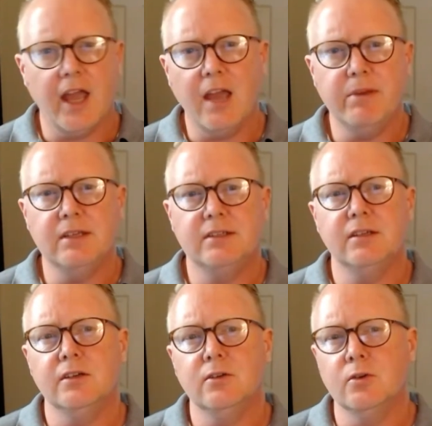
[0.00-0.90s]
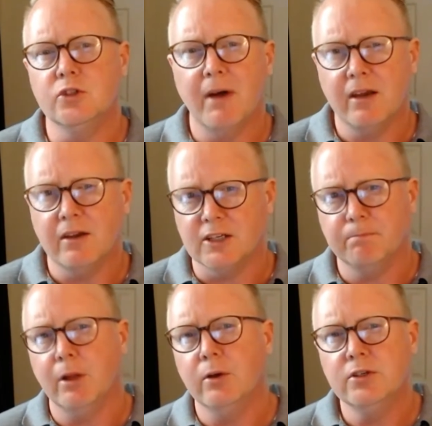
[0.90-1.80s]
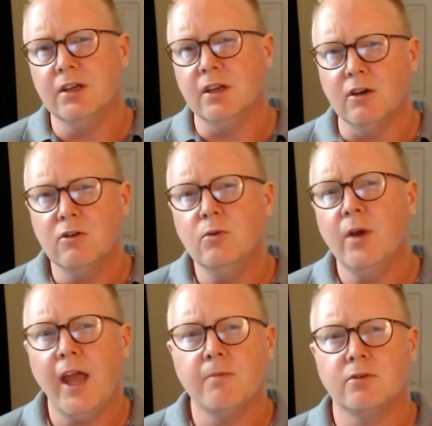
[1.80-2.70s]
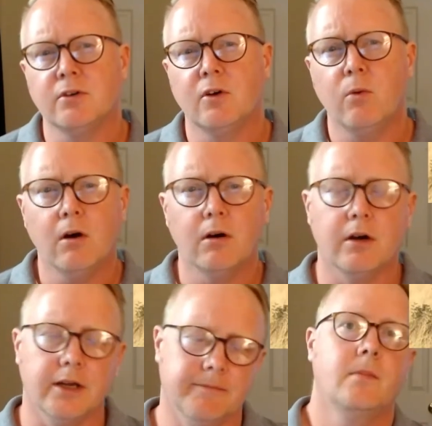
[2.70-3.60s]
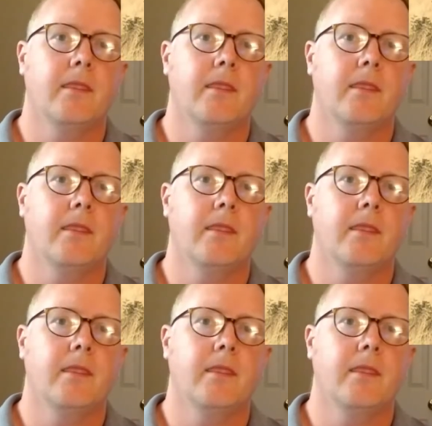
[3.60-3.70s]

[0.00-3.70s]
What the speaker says: ABC News about an explosion in a New Hampshire quarry.